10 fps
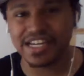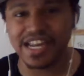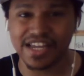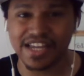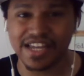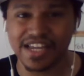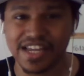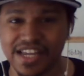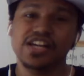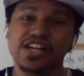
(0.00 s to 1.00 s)
our hands,
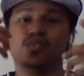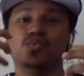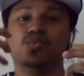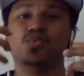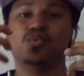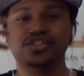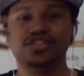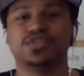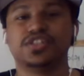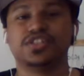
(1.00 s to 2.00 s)
what do
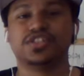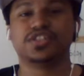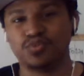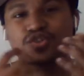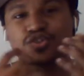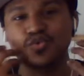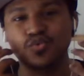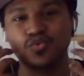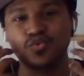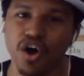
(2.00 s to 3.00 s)
you what do you
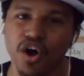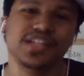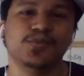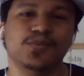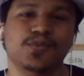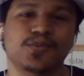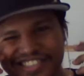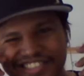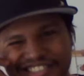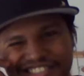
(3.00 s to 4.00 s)
want? What
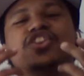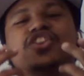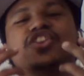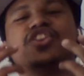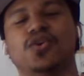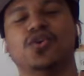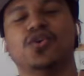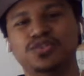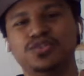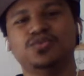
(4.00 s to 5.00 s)
is your thoughts? What
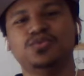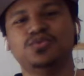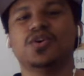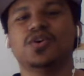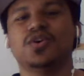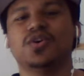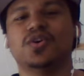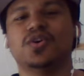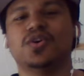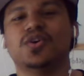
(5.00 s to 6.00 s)
do you want? I
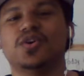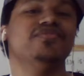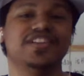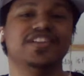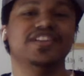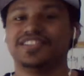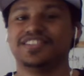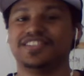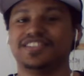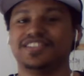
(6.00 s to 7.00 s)
want more villains.
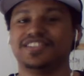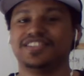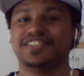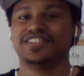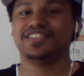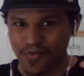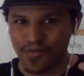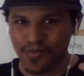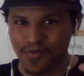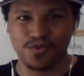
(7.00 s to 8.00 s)
That's what I want. I
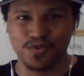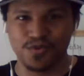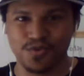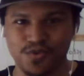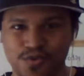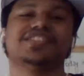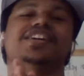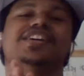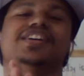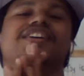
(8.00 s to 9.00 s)
want more villains.
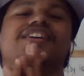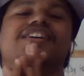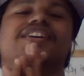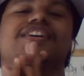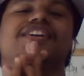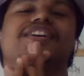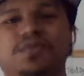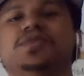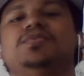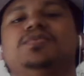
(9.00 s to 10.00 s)
I'm happy
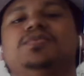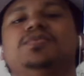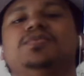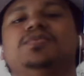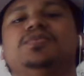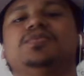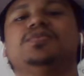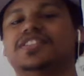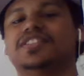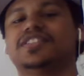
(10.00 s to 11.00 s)
with the way he looks,
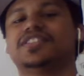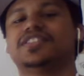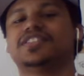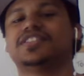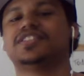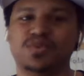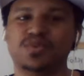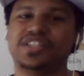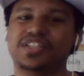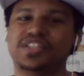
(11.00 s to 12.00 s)
and I'm happy with what
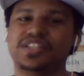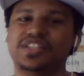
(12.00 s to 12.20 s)
they showed